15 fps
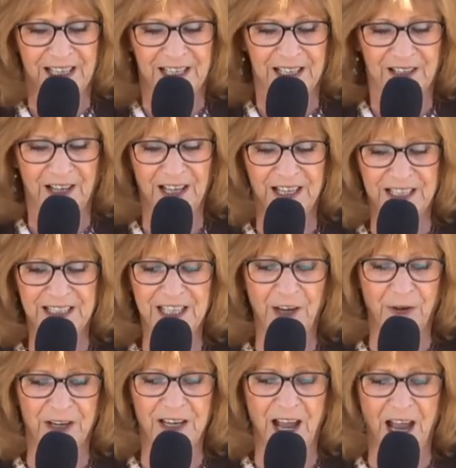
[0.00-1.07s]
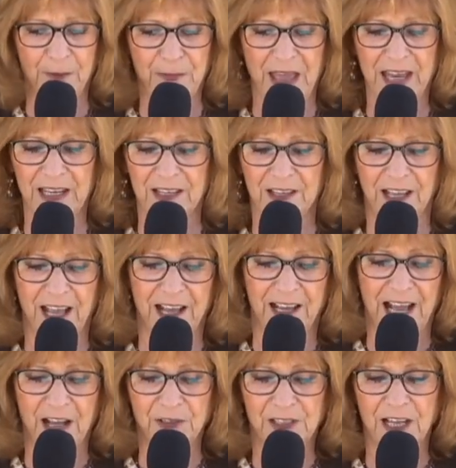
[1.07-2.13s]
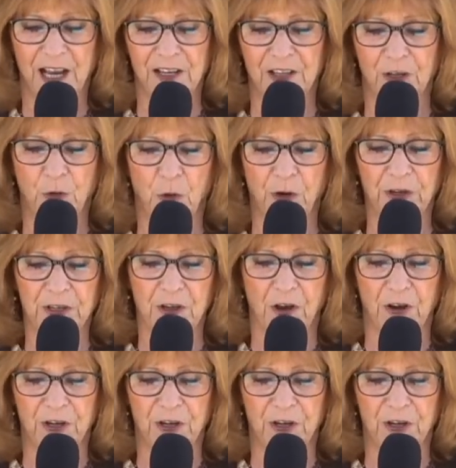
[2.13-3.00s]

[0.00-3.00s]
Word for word: uh, Terry and I met in, uh, outside in the courtyard